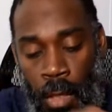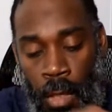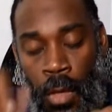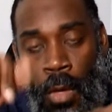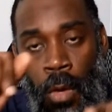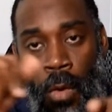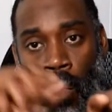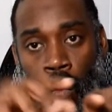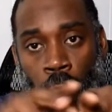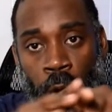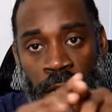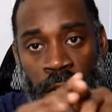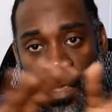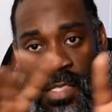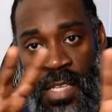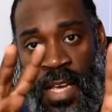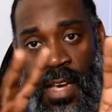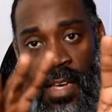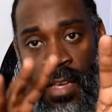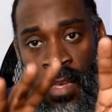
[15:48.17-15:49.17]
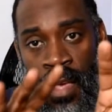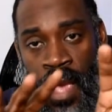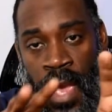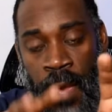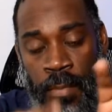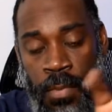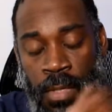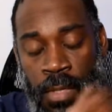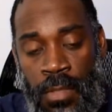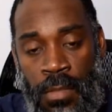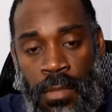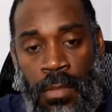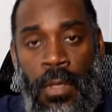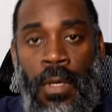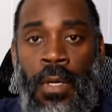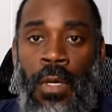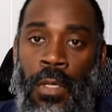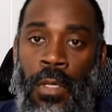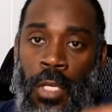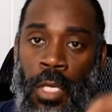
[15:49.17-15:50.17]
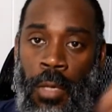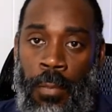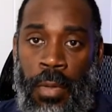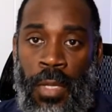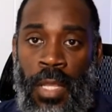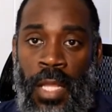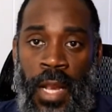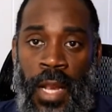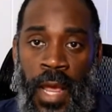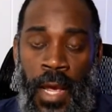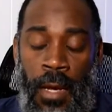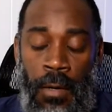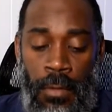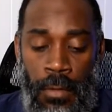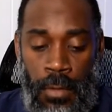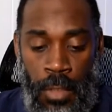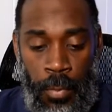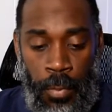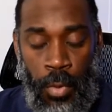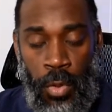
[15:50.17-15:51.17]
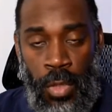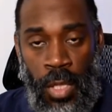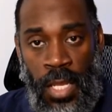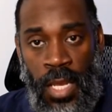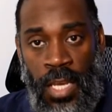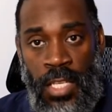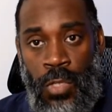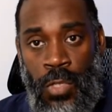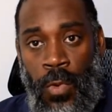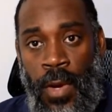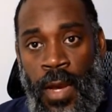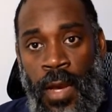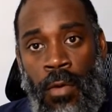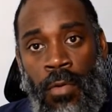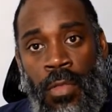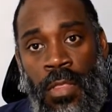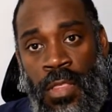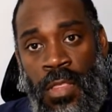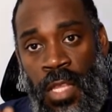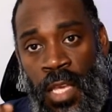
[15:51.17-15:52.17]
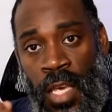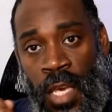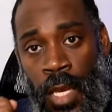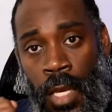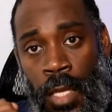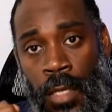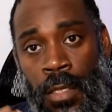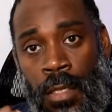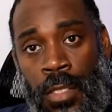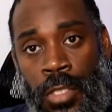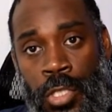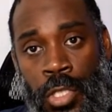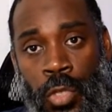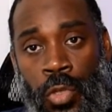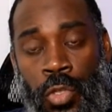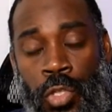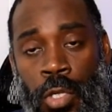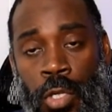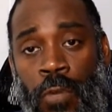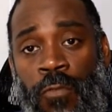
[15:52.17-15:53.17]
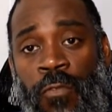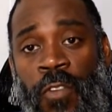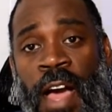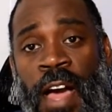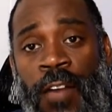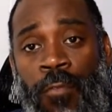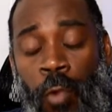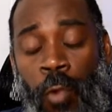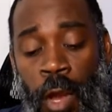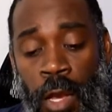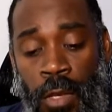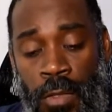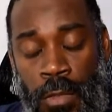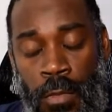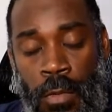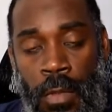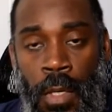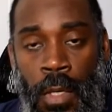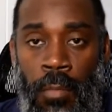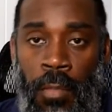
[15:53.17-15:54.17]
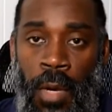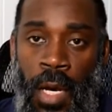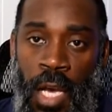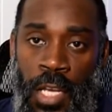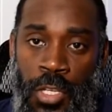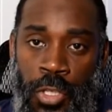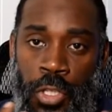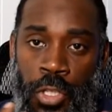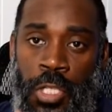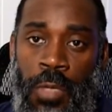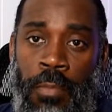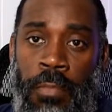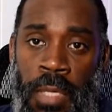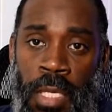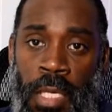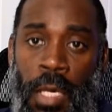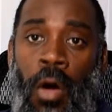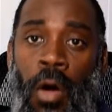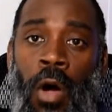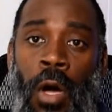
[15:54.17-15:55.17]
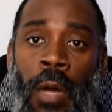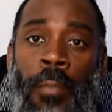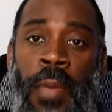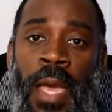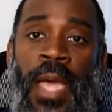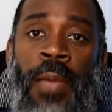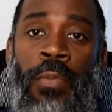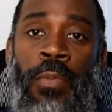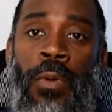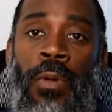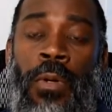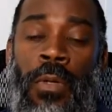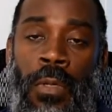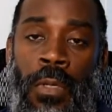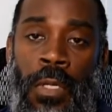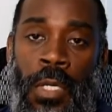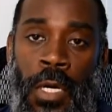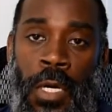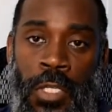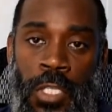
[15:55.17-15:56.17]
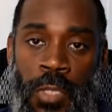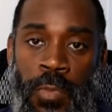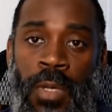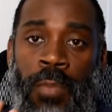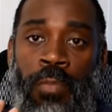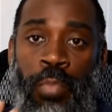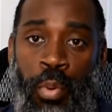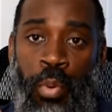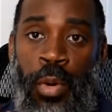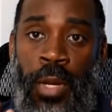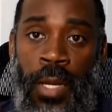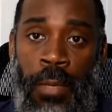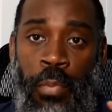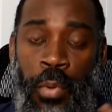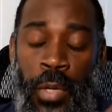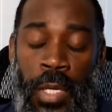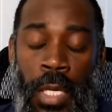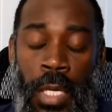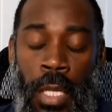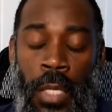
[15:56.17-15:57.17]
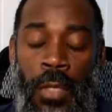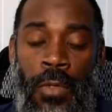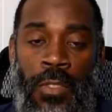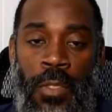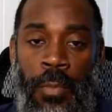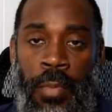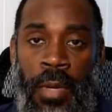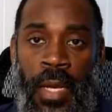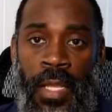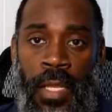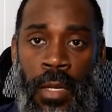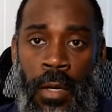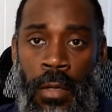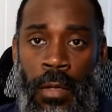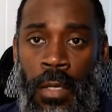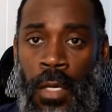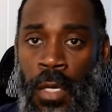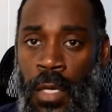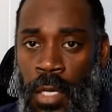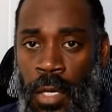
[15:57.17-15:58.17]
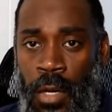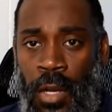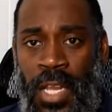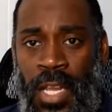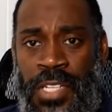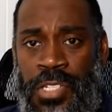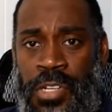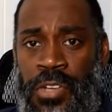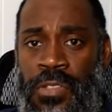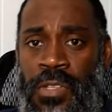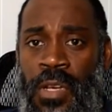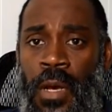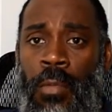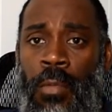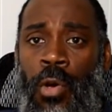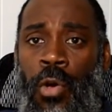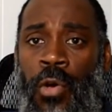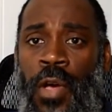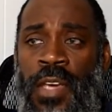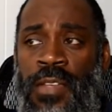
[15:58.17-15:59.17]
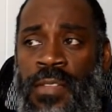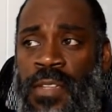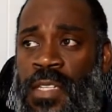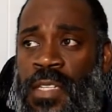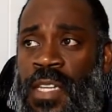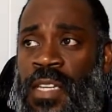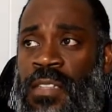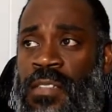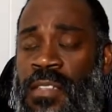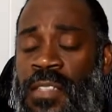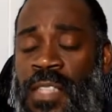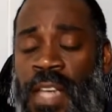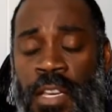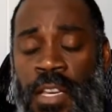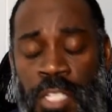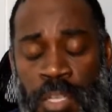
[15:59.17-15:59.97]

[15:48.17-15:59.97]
Once that happens, you can pull it out, you can pull the laser out, then shoot your 5 rounds, because you should be on paper. You should be pretty close, depending on, unless you're some crazy distance out, you should be